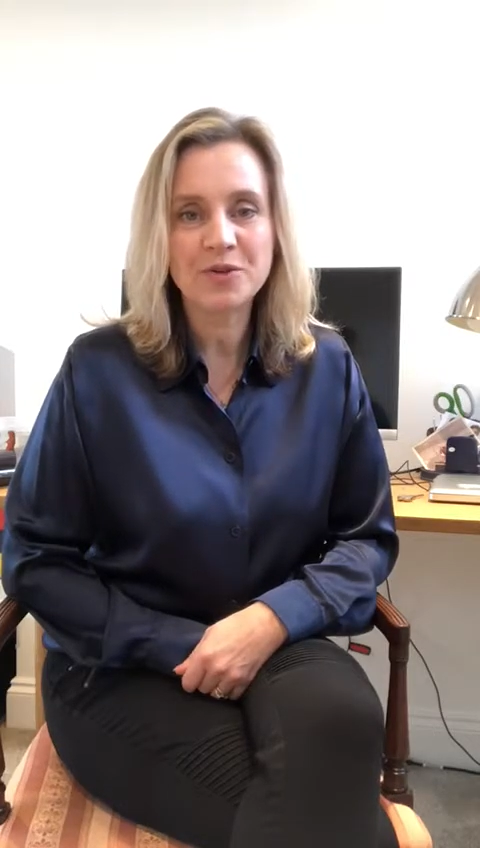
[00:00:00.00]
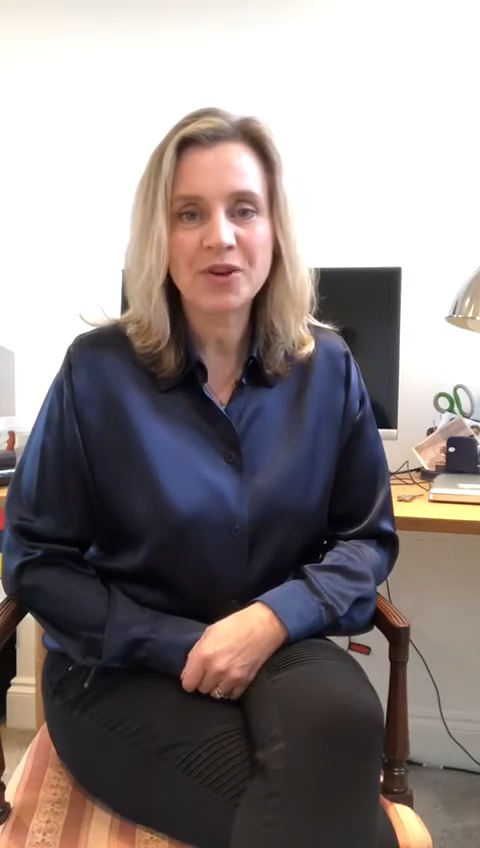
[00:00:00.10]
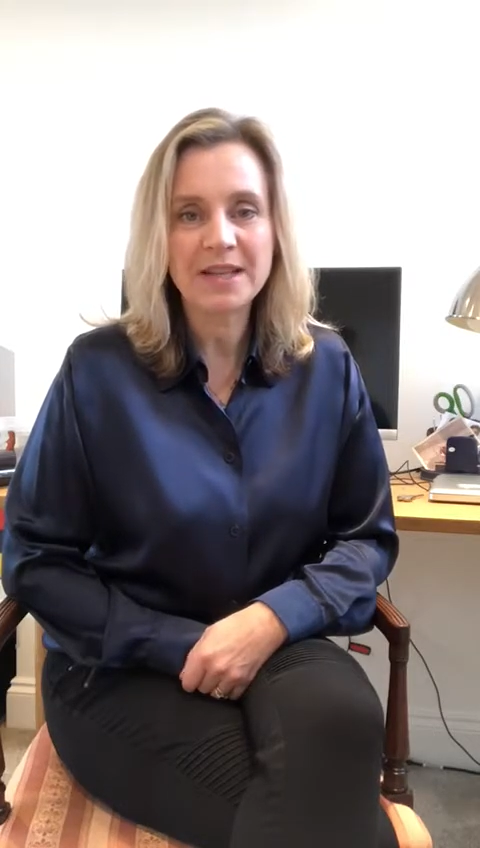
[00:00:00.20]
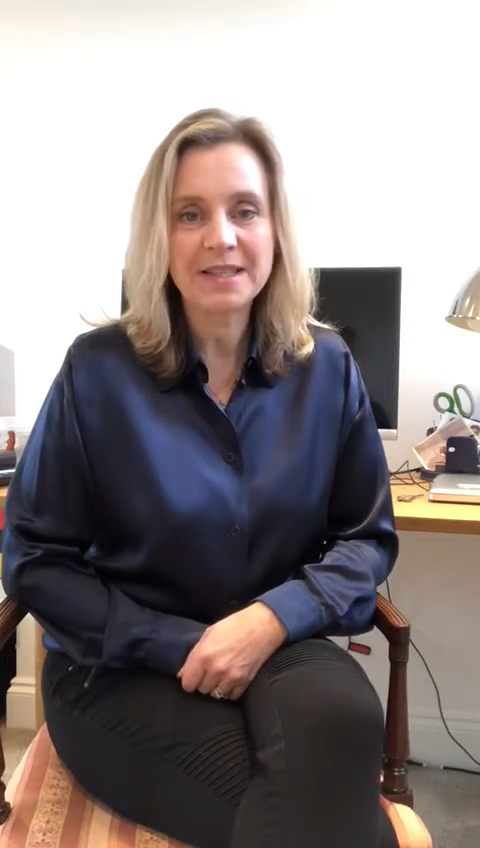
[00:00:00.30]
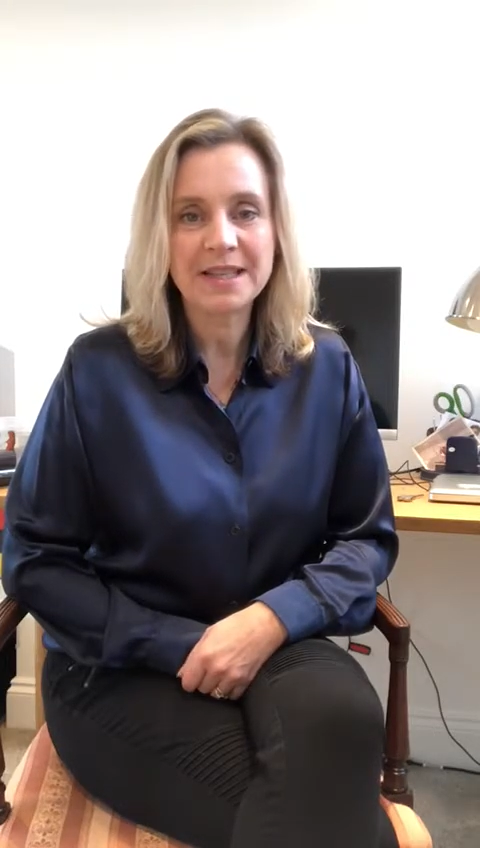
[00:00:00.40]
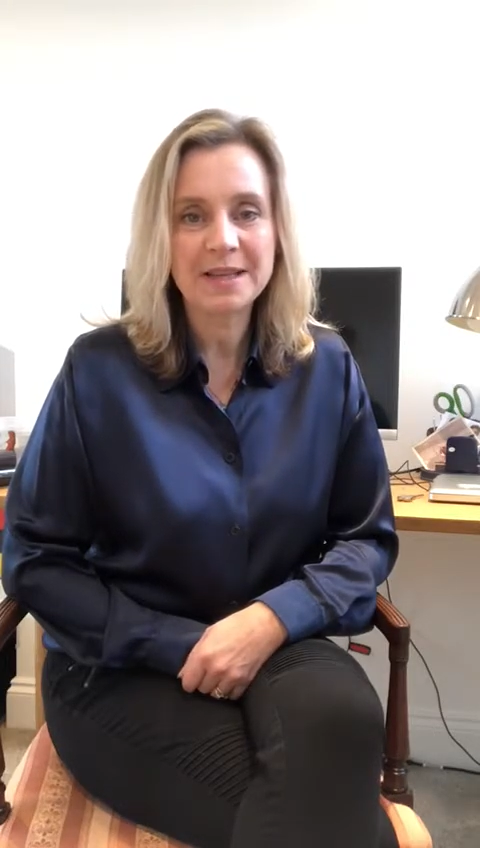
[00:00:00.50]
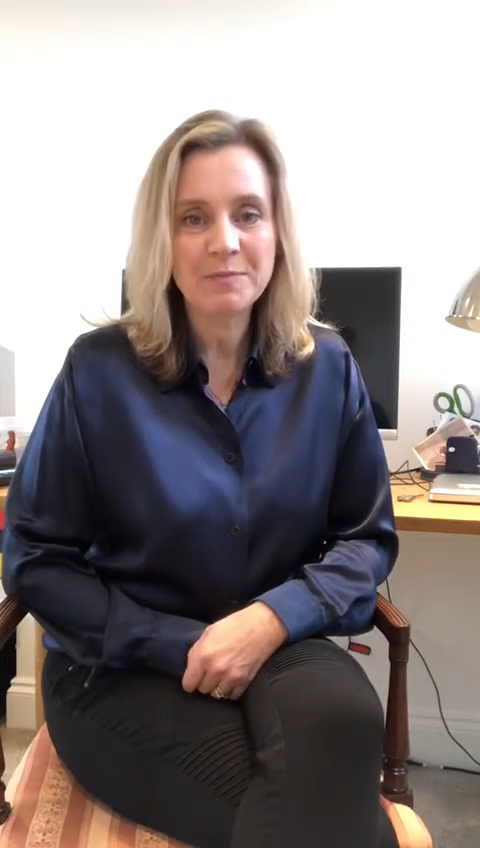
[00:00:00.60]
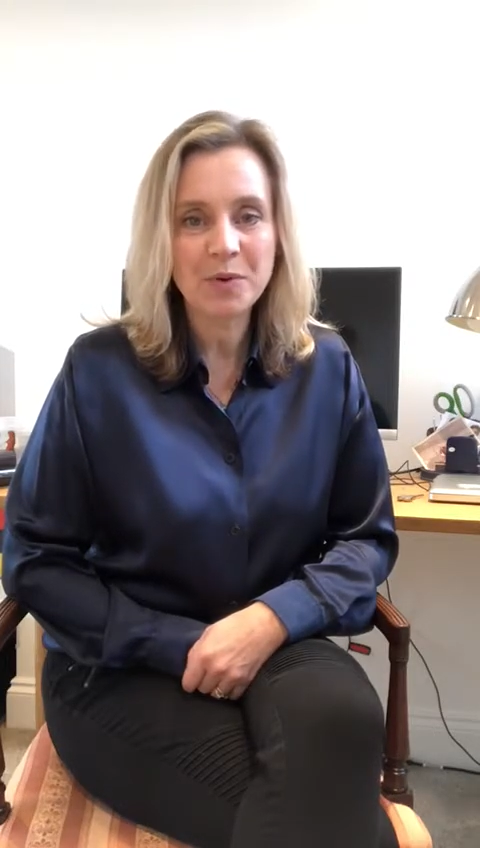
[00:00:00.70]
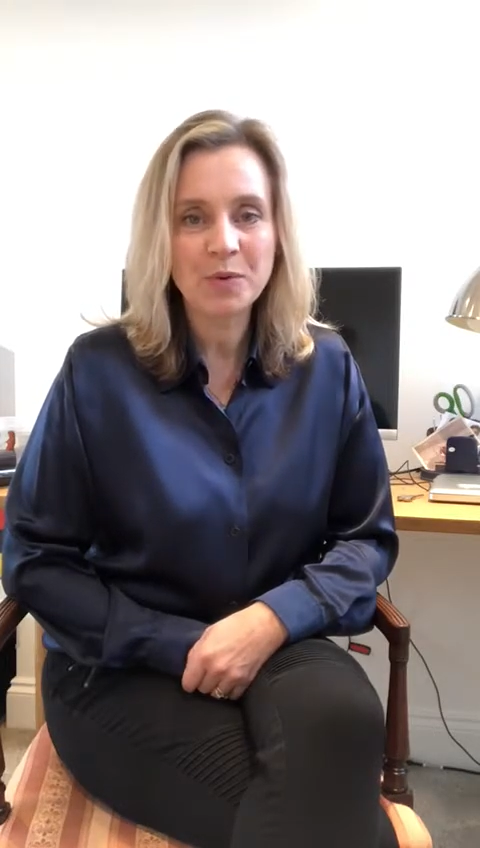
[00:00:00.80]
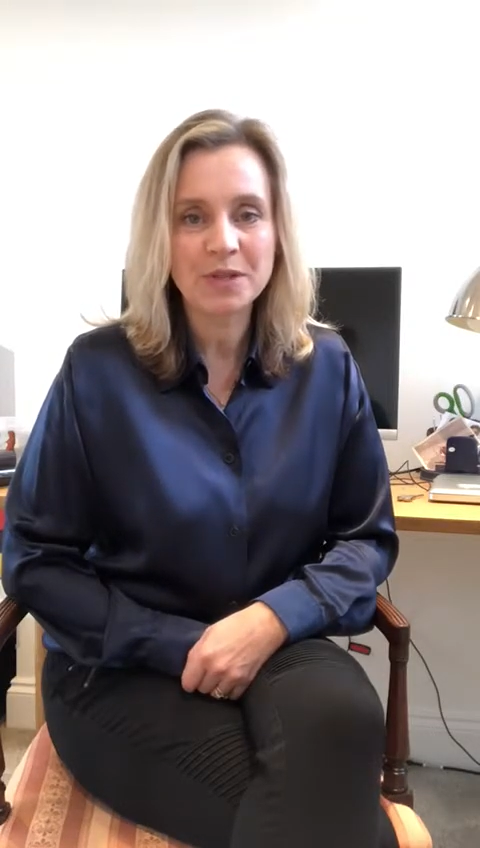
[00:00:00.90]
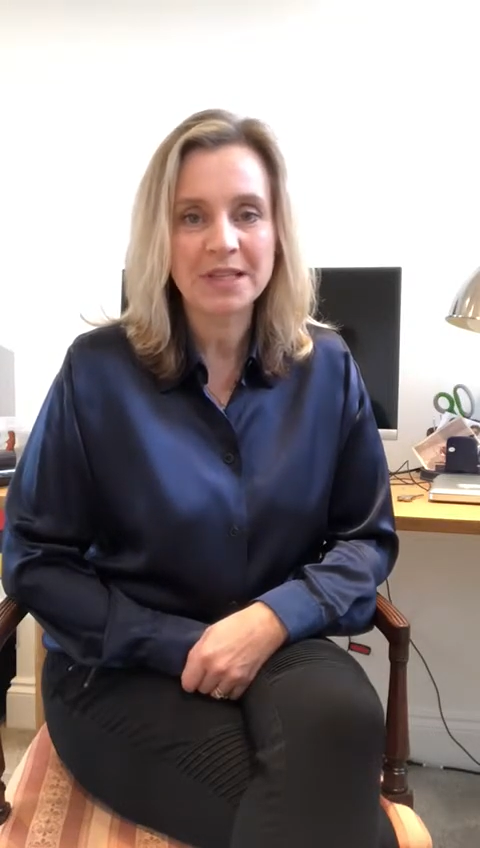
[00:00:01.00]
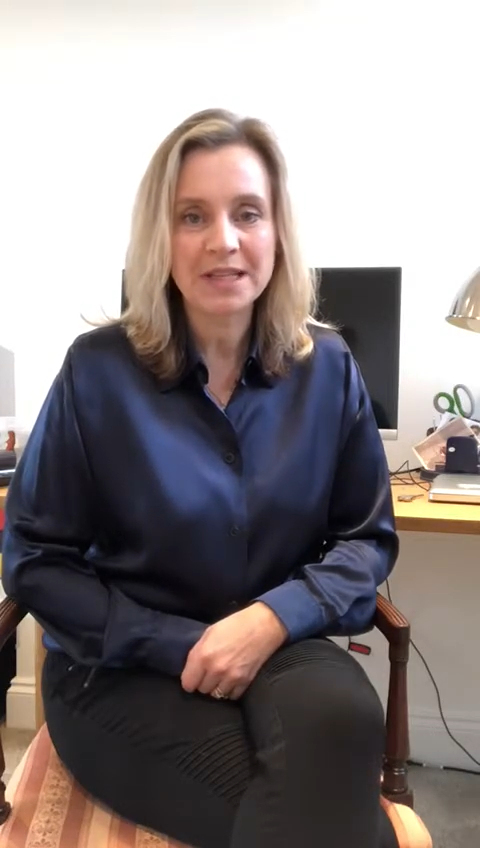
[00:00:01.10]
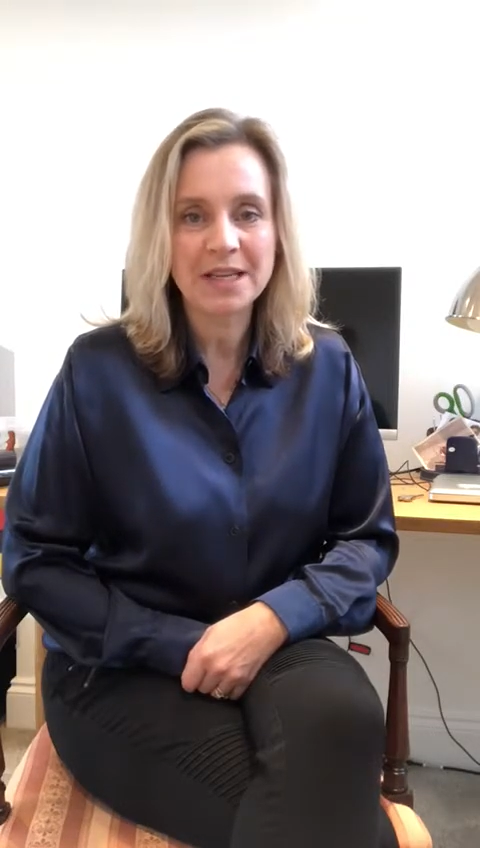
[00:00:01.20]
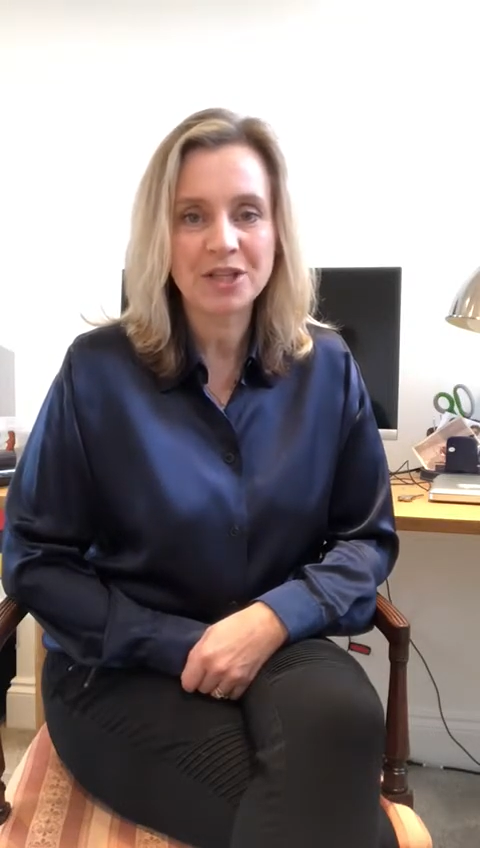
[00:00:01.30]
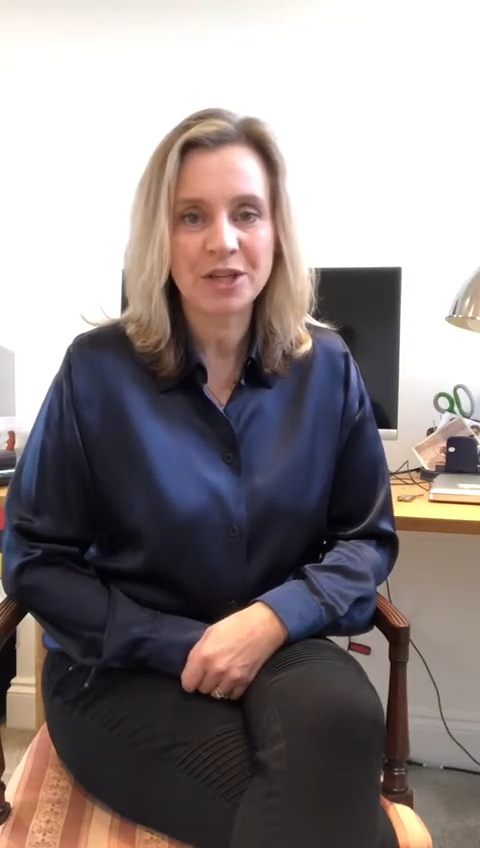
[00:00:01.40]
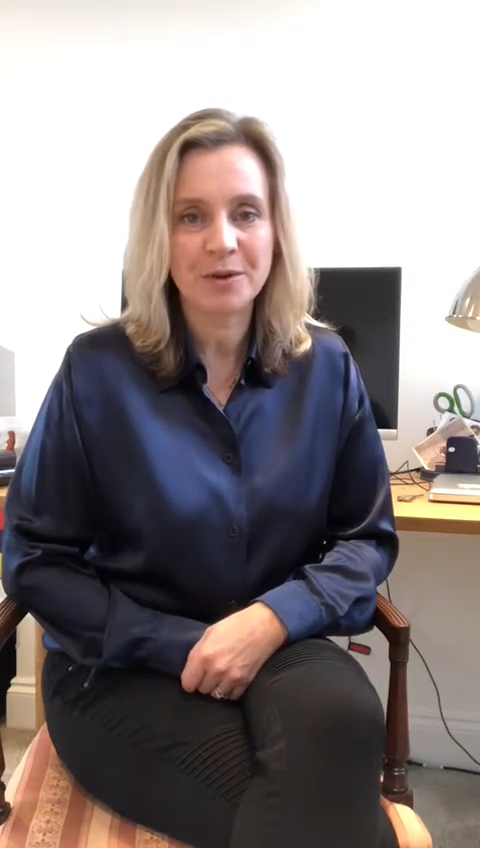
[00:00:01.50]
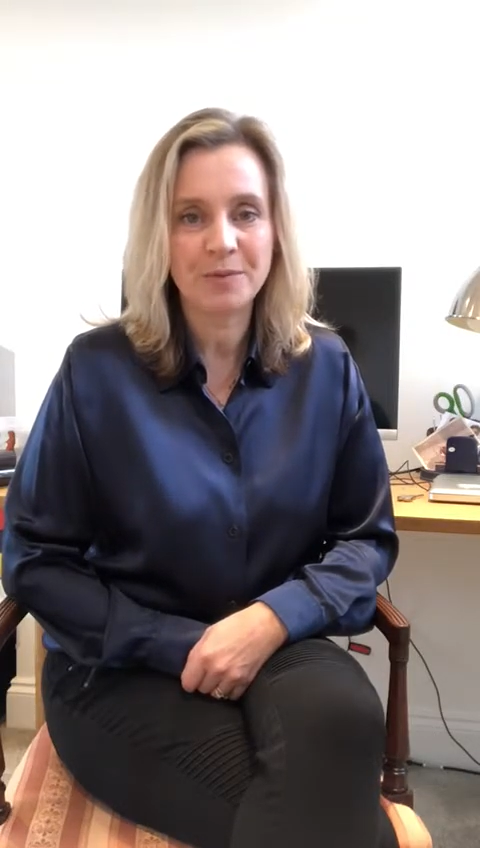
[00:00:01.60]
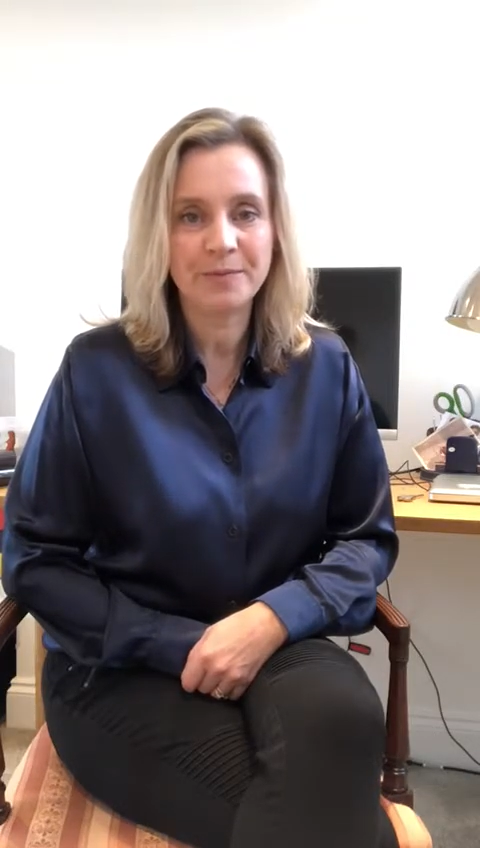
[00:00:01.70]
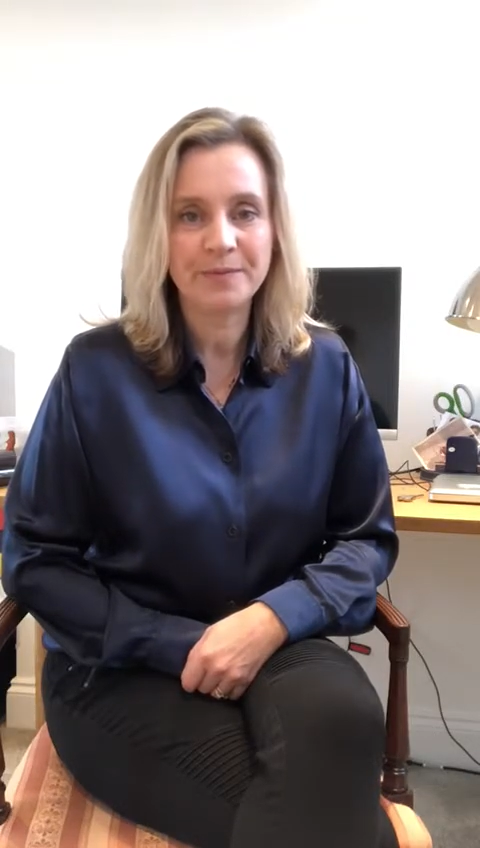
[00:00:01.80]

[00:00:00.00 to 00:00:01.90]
address this important issue.